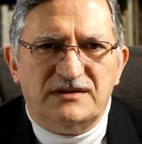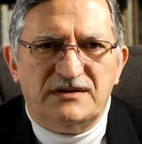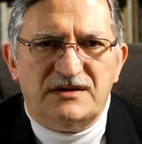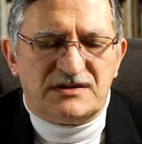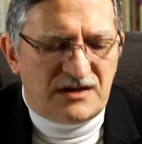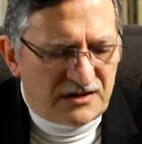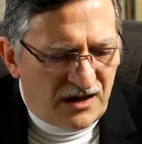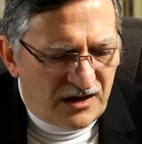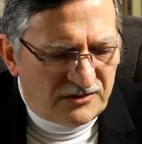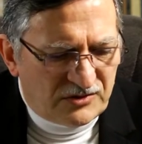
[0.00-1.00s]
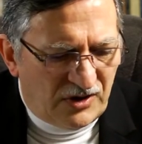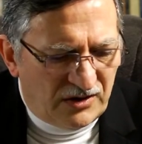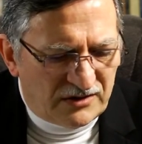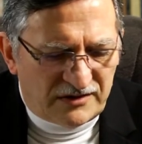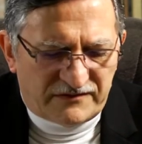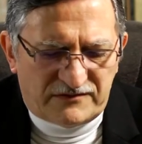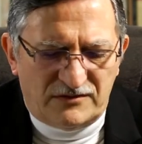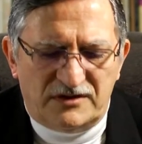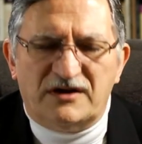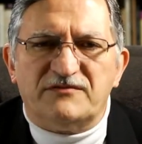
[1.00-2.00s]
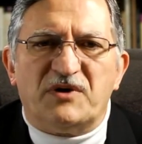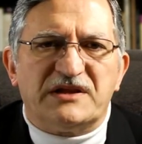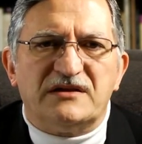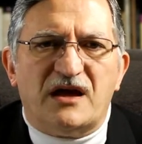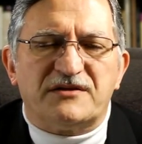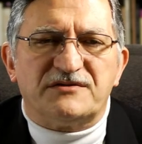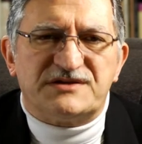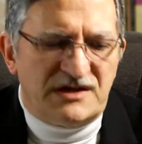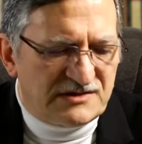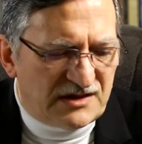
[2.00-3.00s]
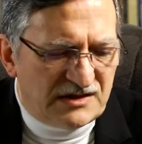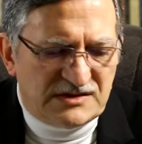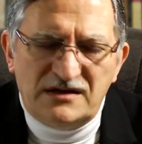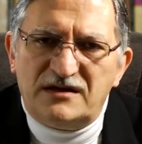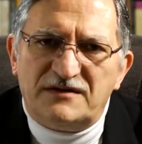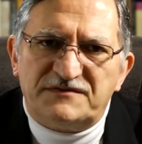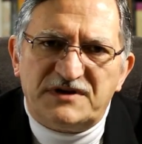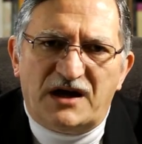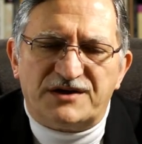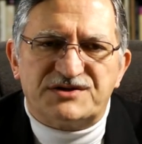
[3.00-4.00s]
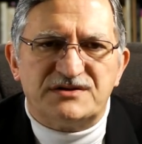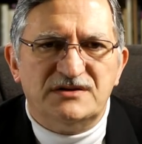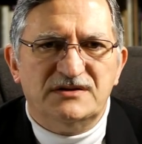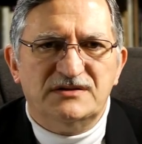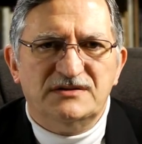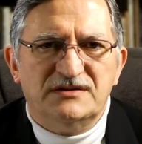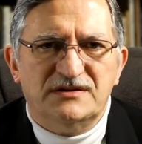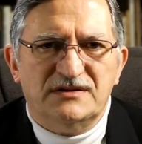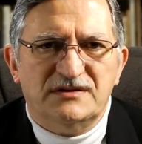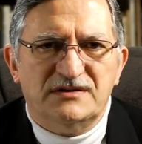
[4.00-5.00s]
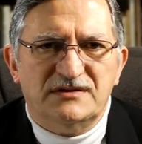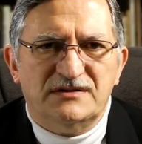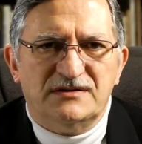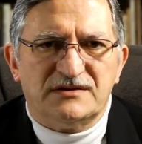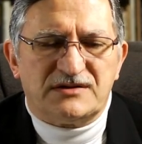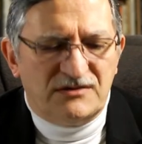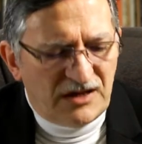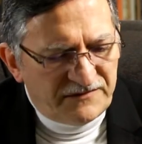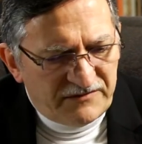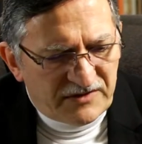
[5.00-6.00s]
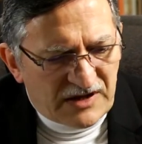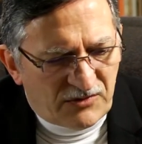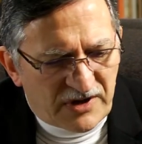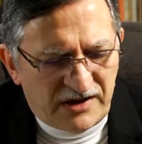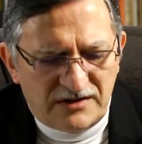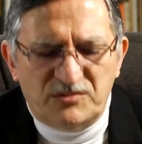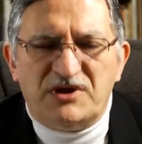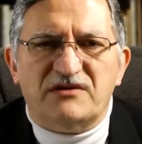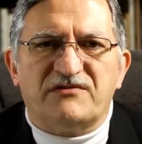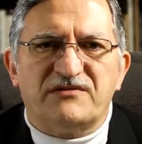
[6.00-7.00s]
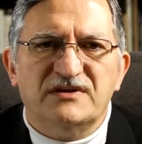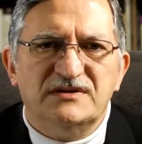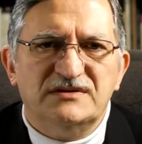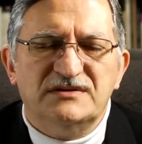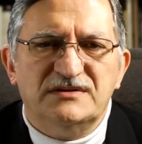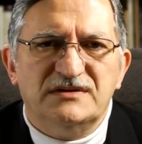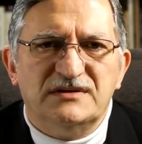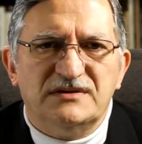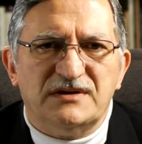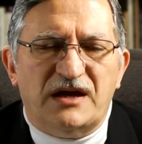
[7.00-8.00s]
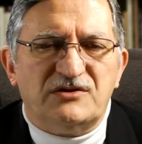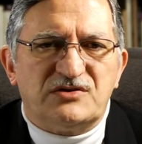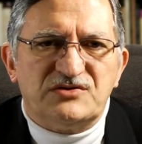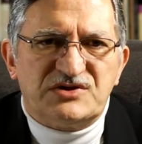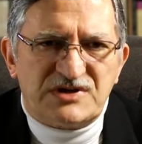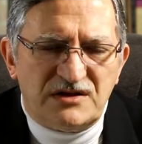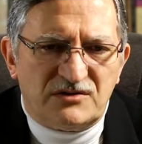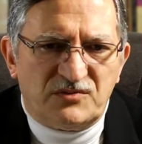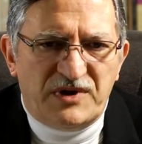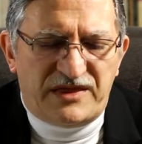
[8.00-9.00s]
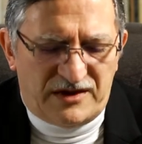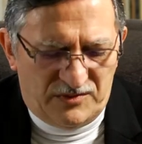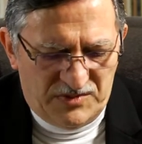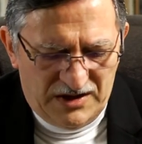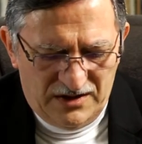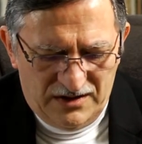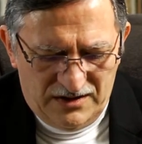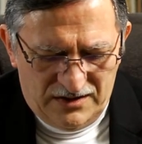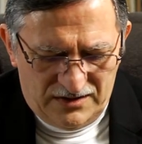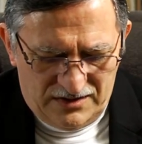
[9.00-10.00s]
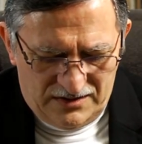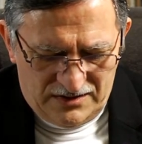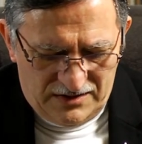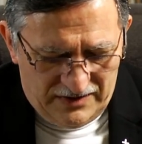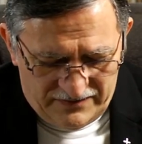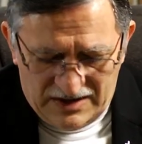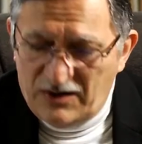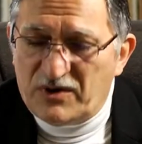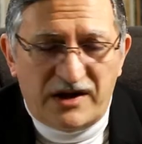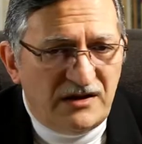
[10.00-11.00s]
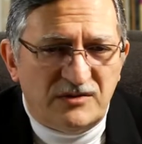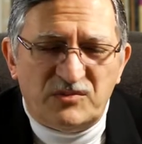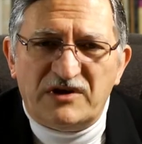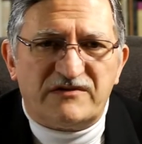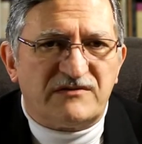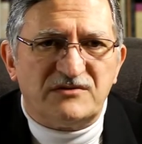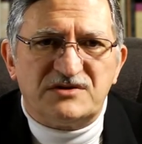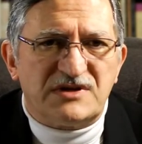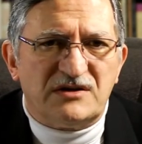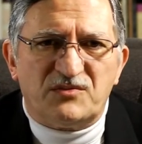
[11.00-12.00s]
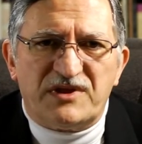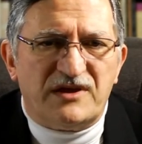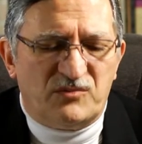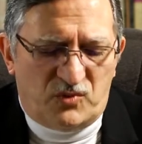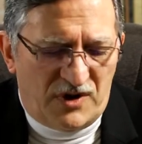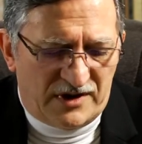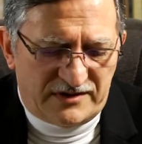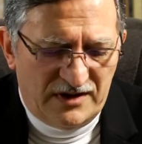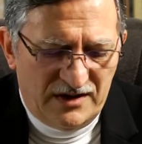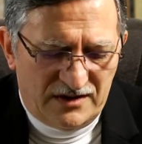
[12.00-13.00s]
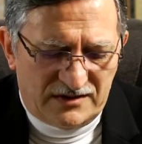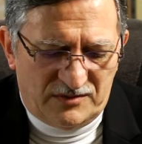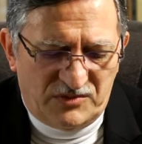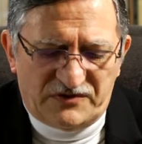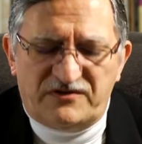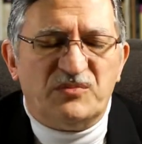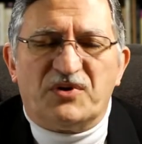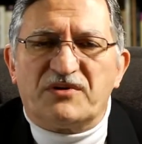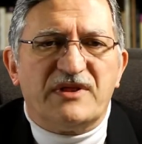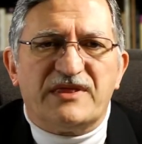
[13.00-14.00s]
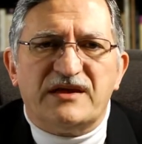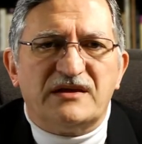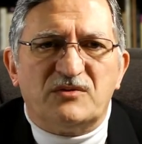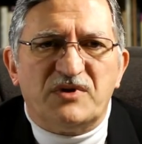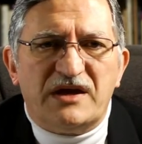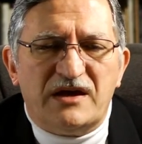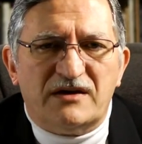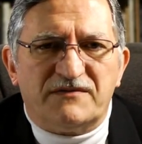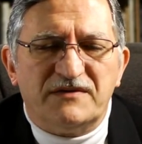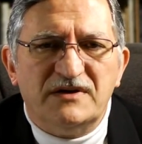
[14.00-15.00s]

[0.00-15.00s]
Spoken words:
Is a God who called us to love one another just as he loved us, to love even our enemies, and to share with them, even our enemies, to share with them what? The most important thing that we have.